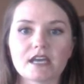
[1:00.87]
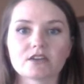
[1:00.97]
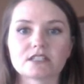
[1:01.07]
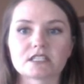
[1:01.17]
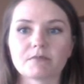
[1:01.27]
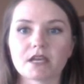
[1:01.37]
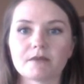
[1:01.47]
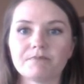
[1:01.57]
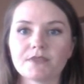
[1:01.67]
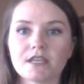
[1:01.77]
your DISPA.
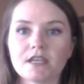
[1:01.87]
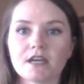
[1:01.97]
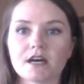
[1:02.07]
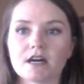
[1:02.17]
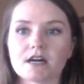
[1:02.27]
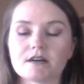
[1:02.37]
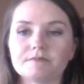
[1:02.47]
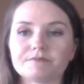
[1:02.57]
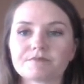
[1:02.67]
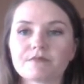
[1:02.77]

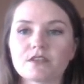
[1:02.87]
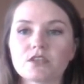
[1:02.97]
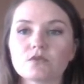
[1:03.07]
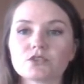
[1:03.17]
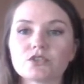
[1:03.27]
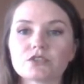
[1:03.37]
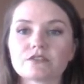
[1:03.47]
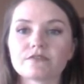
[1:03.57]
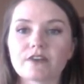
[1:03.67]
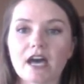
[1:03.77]
You will
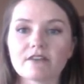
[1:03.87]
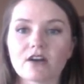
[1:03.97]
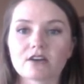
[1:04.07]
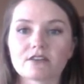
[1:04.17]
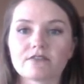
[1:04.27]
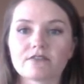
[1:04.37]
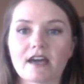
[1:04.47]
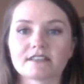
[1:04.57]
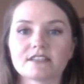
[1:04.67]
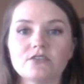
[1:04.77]
choose 5
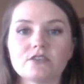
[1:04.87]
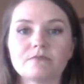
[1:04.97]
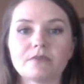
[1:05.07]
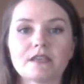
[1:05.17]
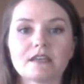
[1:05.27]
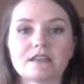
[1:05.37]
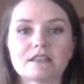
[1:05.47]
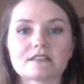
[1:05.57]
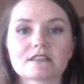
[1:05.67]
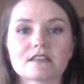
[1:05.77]
artifacts that you completed in
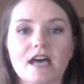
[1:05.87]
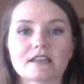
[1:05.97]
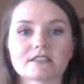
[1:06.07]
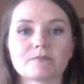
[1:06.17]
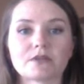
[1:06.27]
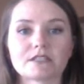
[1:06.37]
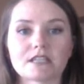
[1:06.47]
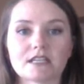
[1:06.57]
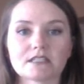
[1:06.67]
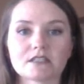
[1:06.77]
this class to
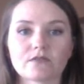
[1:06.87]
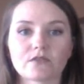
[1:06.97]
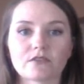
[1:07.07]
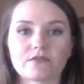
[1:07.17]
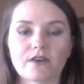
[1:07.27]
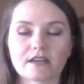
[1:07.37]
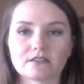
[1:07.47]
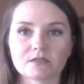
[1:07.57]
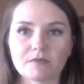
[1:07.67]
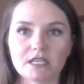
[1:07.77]
present for the final
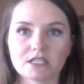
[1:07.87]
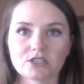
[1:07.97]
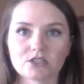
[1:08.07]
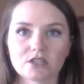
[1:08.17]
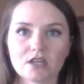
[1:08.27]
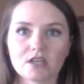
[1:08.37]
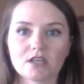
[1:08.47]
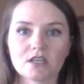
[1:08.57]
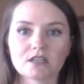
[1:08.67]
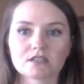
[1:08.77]
speech.
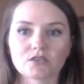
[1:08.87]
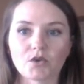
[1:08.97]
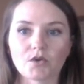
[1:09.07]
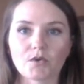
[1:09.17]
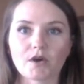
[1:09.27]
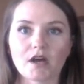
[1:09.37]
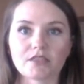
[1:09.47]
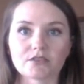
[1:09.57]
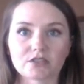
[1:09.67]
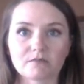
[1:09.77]
So
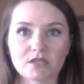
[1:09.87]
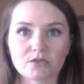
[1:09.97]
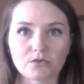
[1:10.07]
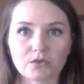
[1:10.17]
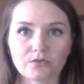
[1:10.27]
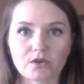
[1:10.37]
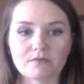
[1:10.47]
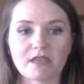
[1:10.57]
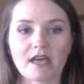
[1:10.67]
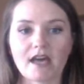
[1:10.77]
there's going to be a Google
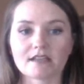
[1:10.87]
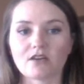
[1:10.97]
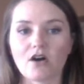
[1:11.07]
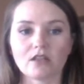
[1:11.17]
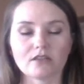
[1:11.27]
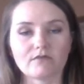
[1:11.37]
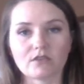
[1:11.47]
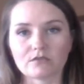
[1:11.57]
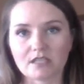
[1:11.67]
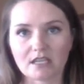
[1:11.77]
form that has all of
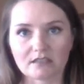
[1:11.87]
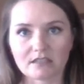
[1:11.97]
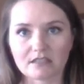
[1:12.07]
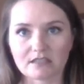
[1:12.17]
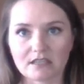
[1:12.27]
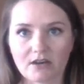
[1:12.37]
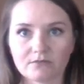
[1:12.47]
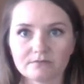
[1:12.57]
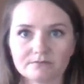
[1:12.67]
those things listed out.